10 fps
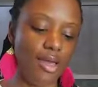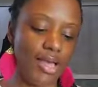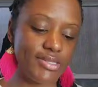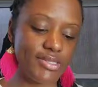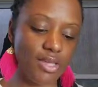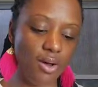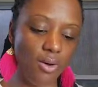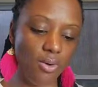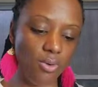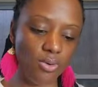And
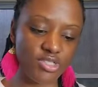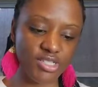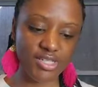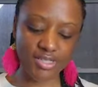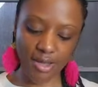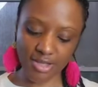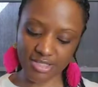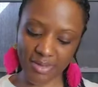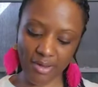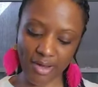so she talks
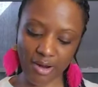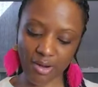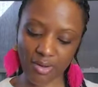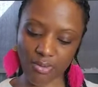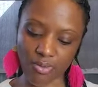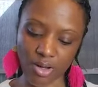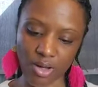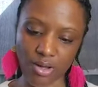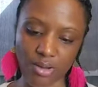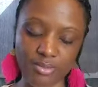about how
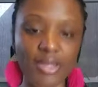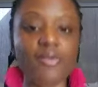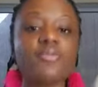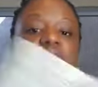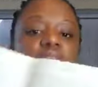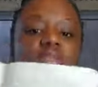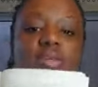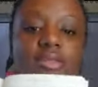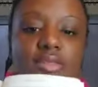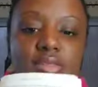um, this is
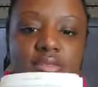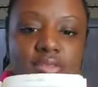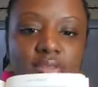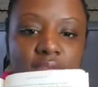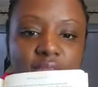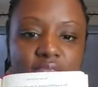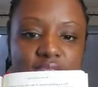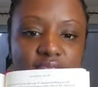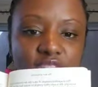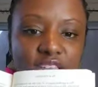and this is and this
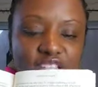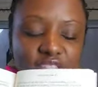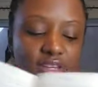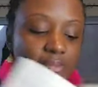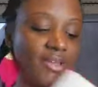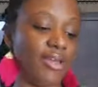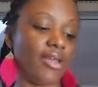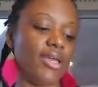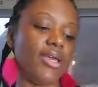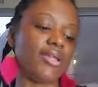is the section that I'm in.
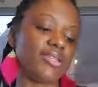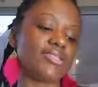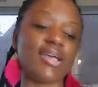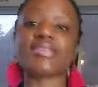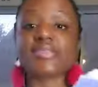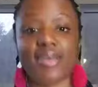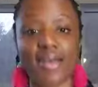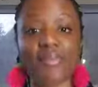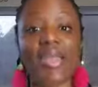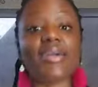Healing takes
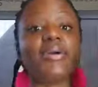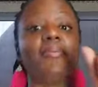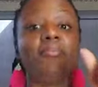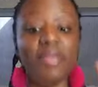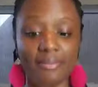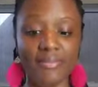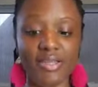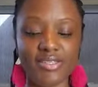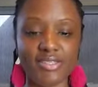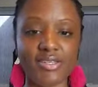time and
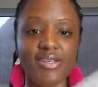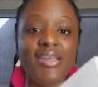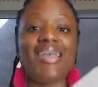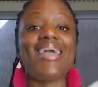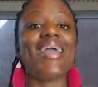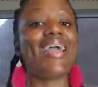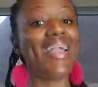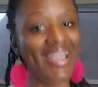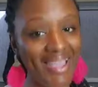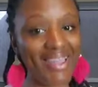commitment,
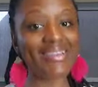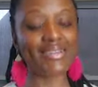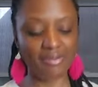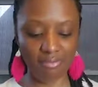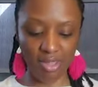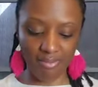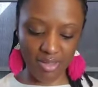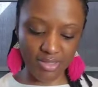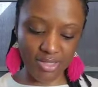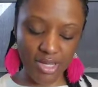and
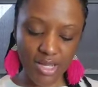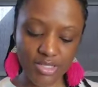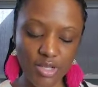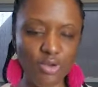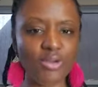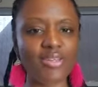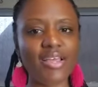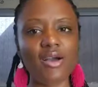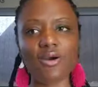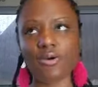commitment. So
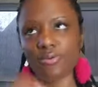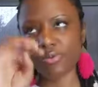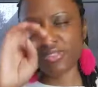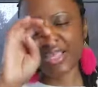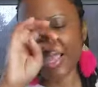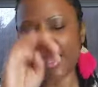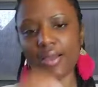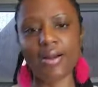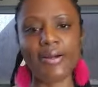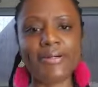that whole
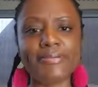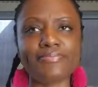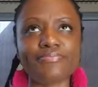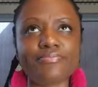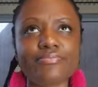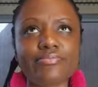saying um,